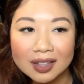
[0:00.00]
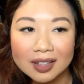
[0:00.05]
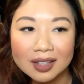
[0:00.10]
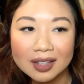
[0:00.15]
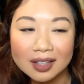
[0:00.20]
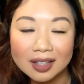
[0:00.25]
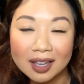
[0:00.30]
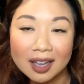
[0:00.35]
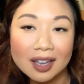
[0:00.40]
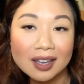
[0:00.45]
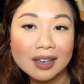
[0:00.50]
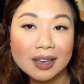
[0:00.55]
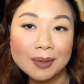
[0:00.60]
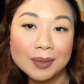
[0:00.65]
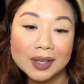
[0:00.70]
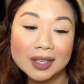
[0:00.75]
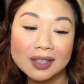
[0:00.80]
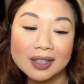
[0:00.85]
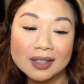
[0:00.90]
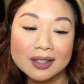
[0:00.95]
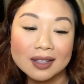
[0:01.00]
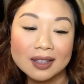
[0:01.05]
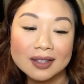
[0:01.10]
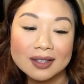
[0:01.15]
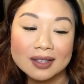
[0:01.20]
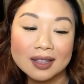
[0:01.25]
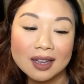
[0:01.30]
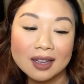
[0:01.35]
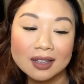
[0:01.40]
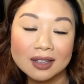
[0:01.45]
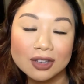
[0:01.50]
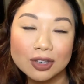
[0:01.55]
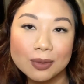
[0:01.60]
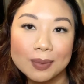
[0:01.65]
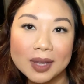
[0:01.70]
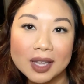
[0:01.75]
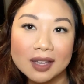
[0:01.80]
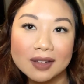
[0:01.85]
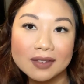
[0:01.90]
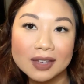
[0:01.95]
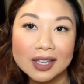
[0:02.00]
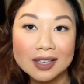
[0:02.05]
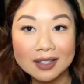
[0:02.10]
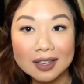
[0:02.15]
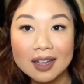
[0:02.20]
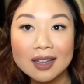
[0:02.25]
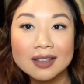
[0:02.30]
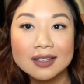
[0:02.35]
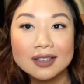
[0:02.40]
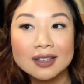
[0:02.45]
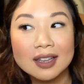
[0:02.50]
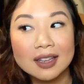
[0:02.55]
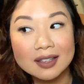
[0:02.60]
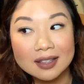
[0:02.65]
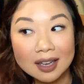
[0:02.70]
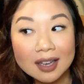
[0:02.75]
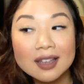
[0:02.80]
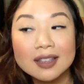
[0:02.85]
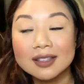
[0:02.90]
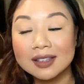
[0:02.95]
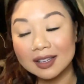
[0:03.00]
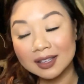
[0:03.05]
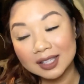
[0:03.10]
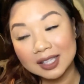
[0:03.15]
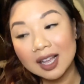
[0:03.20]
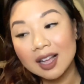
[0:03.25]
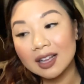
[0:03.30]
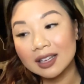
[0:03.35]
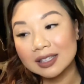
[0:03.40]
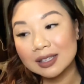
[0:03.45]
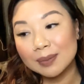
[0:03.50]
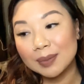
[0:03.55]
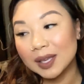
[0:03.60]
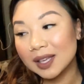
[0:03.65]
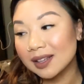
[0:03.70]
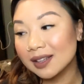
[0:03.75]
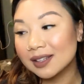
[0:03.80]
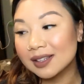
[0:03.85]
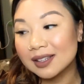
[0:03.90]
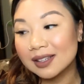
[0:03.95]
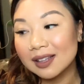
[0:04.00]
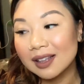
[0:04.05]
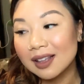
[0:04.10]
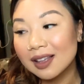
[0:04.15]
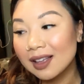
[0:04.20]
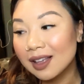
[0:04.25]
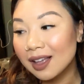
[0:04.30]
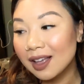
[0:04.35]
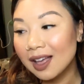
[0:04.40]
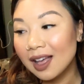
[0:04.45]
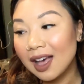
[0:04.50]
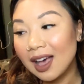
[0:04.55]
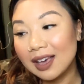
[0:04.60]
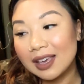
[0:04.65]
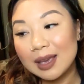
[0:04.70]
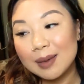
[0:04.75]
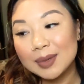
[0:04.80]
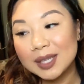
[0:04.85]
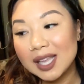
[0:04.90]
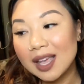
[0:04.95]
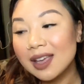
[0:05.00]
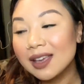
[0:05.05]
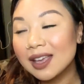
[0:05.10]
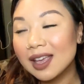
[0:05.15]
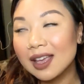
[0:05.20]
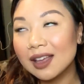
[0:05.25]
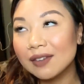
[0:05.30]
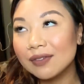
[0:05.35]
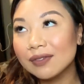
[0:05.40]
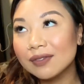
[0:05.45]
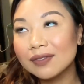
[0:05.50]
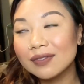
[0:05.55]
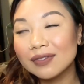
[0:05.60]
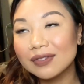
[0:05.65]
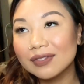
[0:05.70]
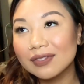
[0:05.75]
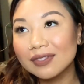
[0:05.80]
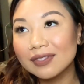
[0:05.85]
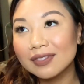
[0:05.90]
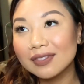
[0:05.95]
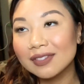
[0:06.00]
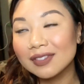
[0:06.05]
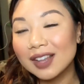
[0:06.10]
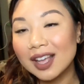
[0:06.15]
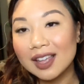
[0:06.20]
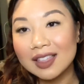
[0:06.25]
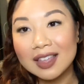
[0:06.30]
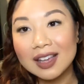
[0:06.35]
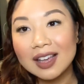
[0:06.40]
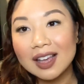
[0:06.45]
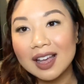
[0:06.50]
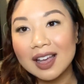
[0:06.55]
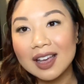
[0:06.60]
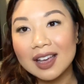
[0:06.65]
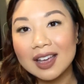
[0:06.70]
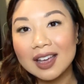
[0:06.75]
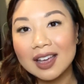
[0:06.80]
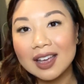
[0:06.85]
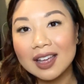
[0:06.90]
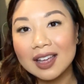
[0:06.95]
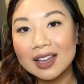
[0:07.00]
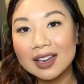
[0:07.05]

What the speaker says: God, it does suck a little bit. It does. It sucks because I keep saying it. I think I